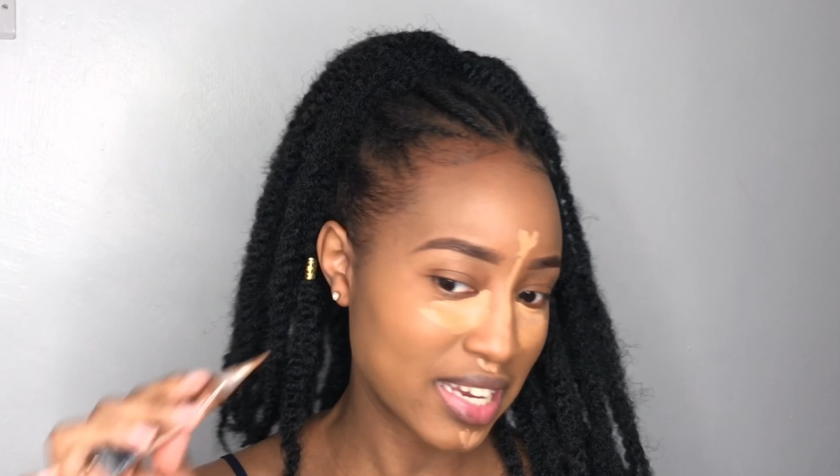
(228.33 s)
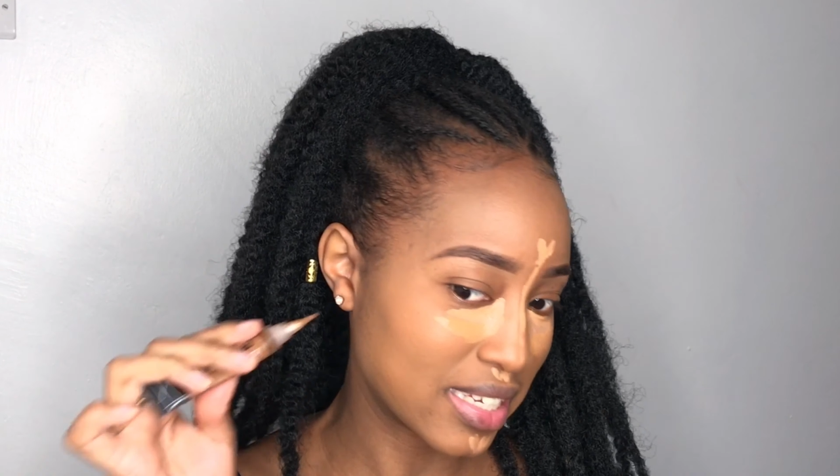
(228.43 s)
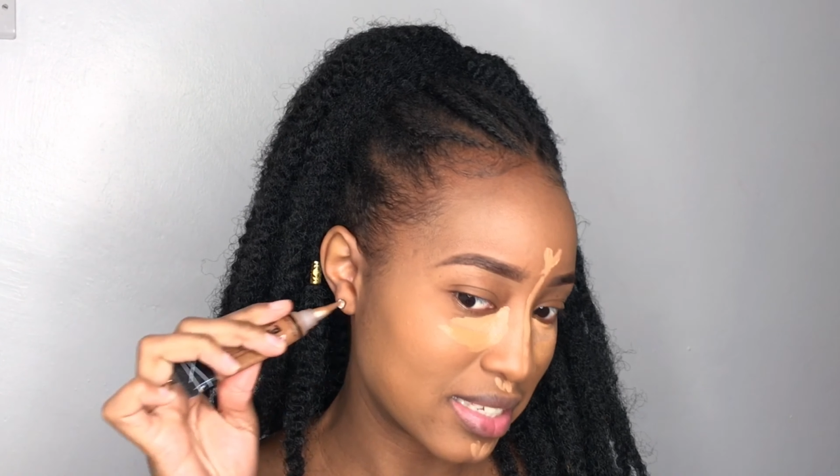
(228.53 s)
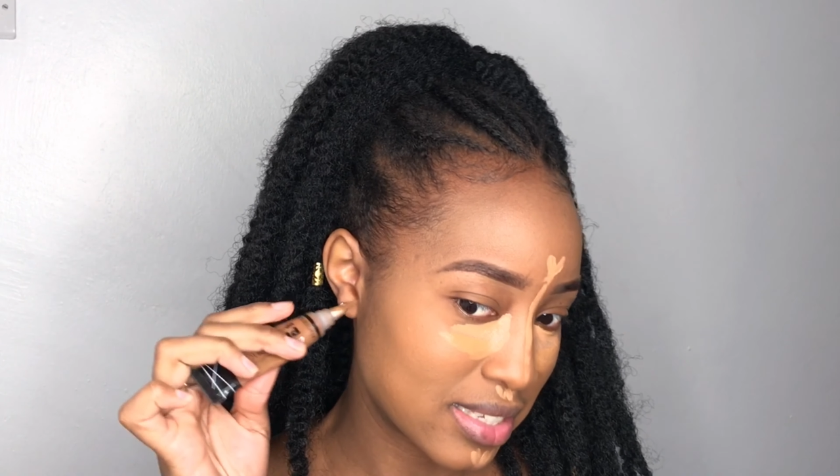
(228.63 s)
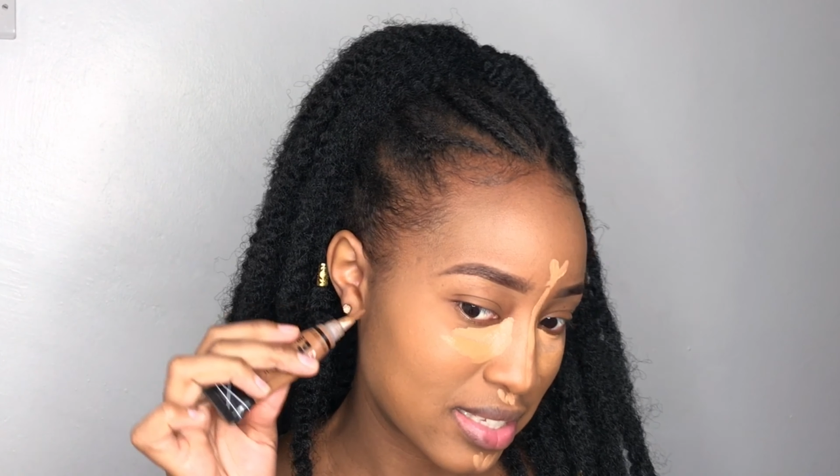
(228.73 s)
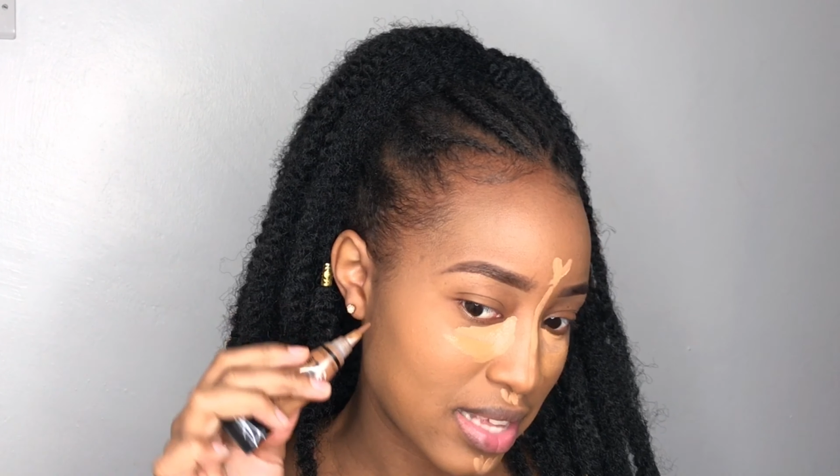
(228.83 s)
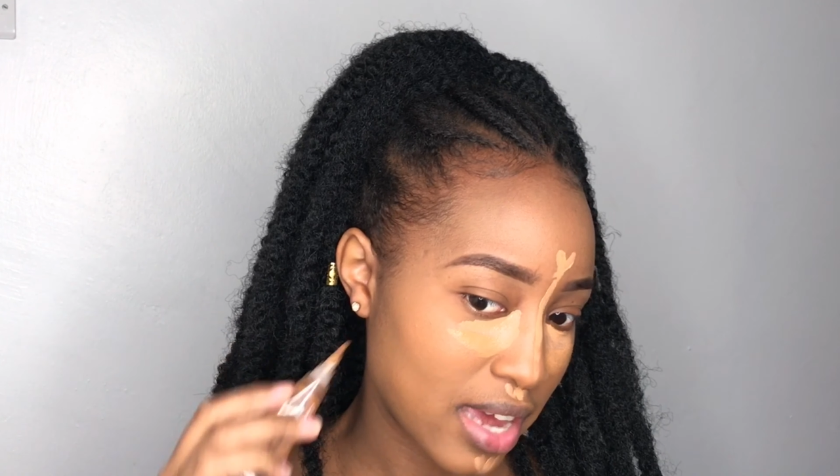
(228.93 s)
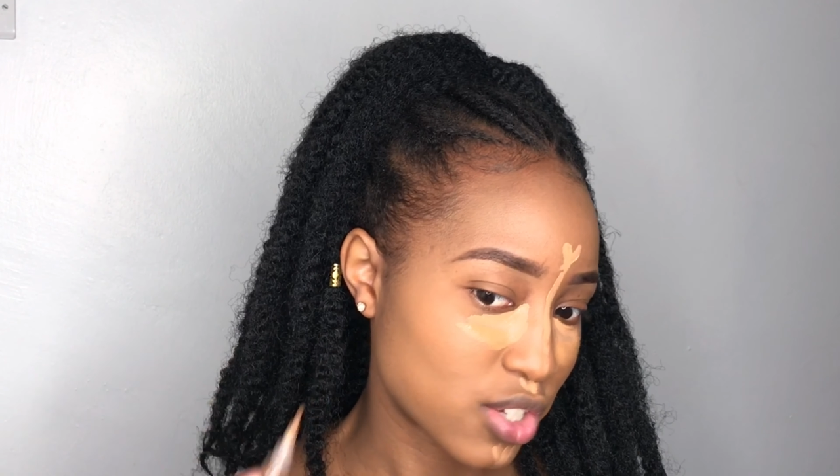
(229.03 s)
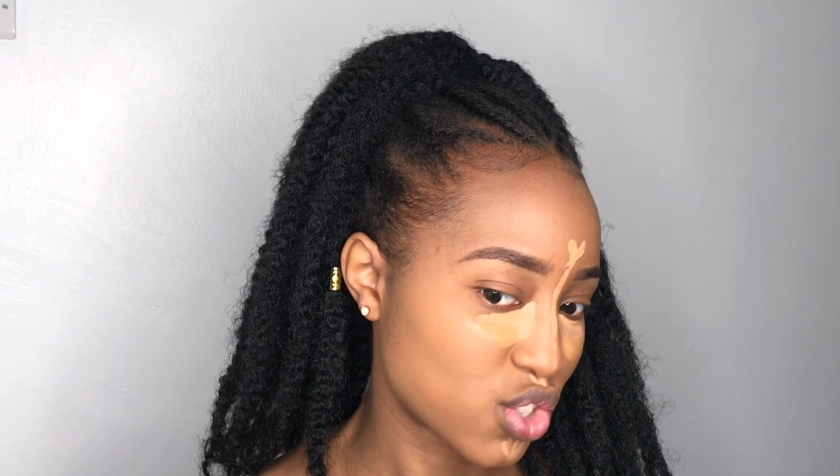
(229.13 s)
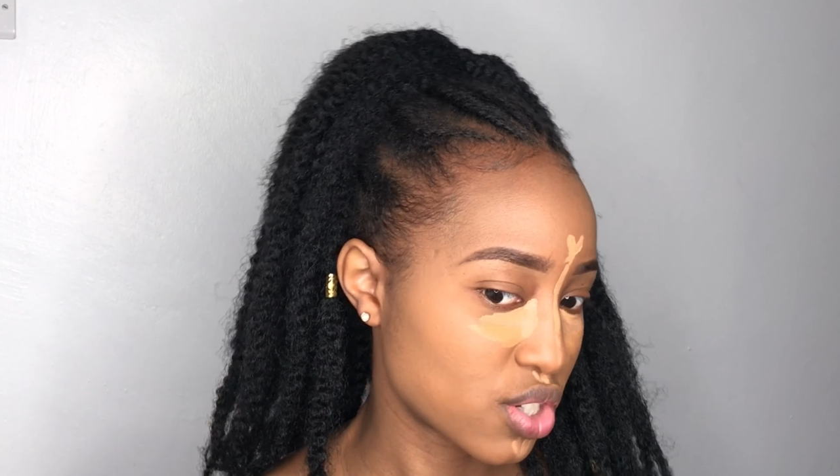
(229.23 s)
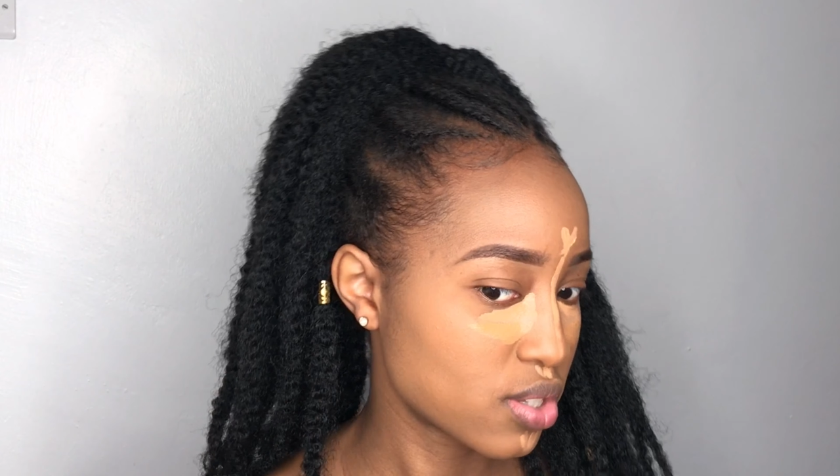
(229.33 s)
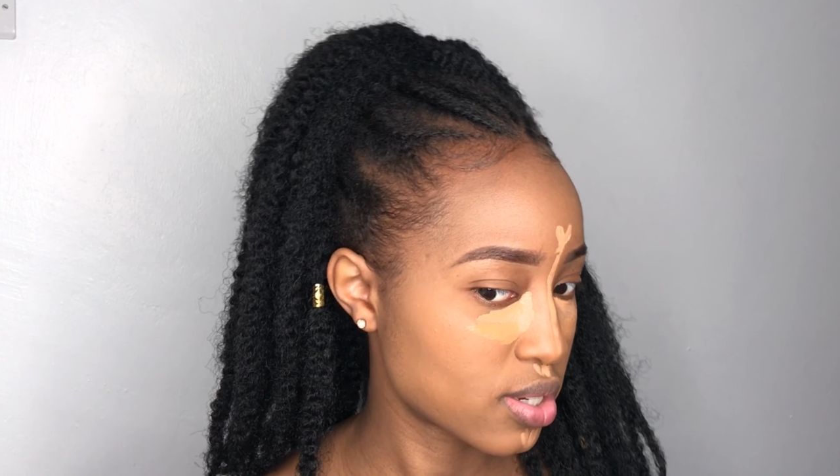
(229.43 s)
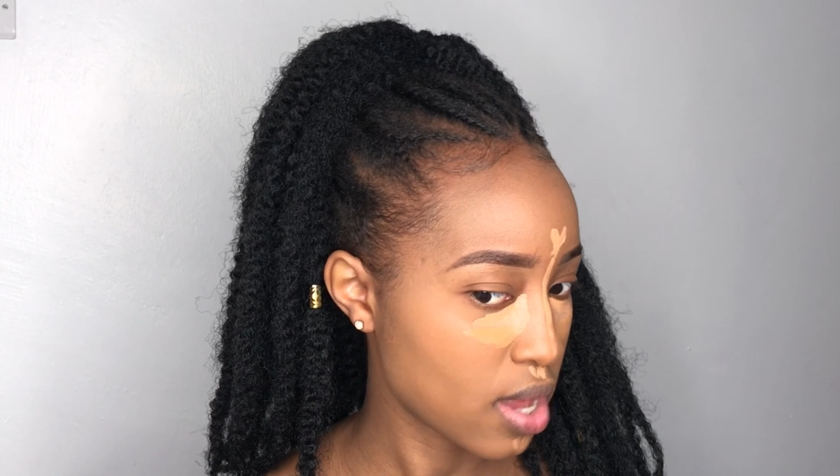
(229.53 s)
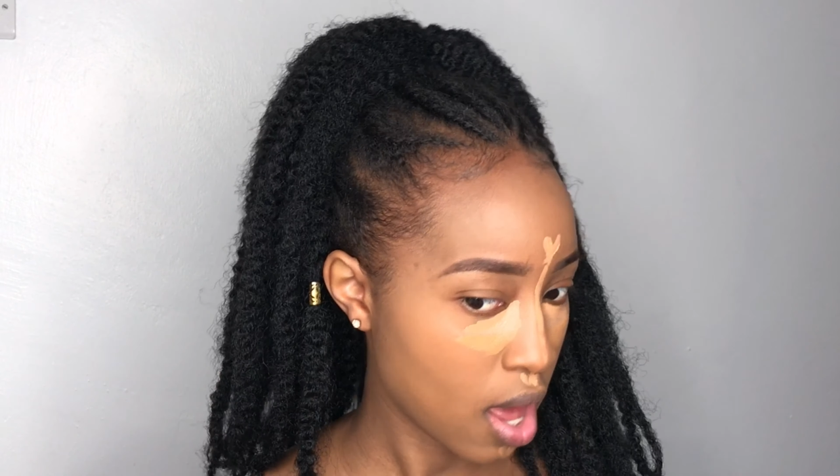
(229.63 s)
is I just